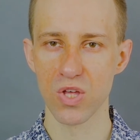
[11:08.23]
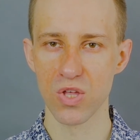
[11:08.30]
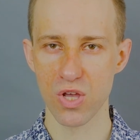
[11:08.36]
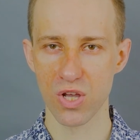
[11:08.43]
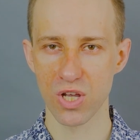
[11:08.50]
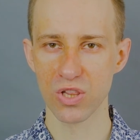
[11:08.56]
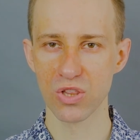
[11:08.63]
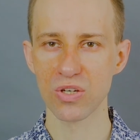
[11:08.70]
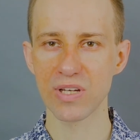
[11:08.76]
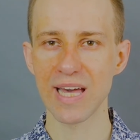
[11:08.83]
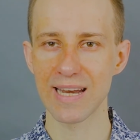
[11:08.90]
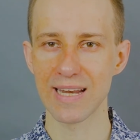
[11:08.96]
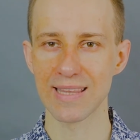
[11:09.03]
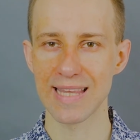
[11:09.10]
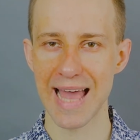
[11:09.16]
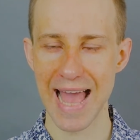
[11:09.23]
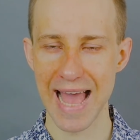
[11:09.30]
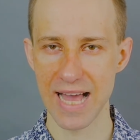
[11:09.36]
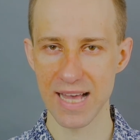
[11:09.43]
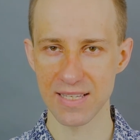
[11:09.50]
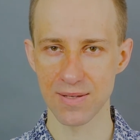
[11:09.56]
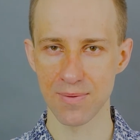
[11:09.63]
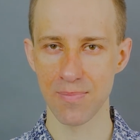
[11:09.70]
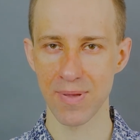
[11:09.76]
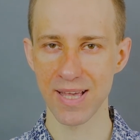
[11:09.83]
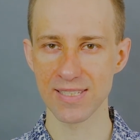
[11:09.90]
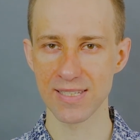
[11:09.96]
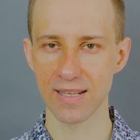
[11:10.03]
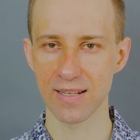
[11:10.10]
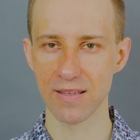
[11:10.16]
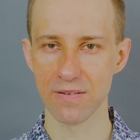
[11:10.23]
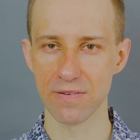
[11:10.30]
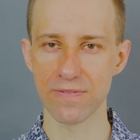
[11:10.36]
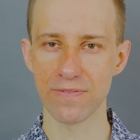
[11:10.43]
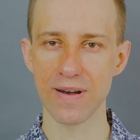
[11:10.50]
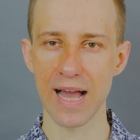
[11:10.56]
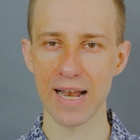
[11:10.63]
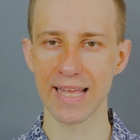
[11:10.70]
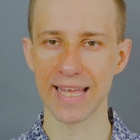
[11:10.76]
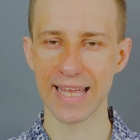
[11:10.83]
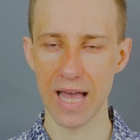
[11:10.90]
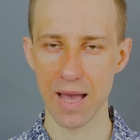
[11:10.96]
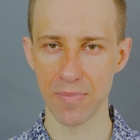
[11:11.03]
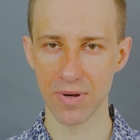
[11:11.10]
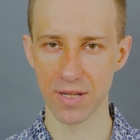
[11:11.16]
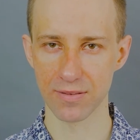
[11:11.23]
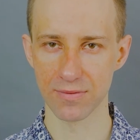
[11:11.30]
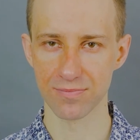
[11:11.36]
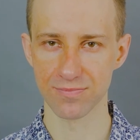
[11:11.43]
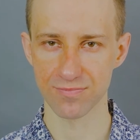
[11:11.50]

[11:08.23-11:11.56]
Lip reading: You can look at it as a basically filing cabinet.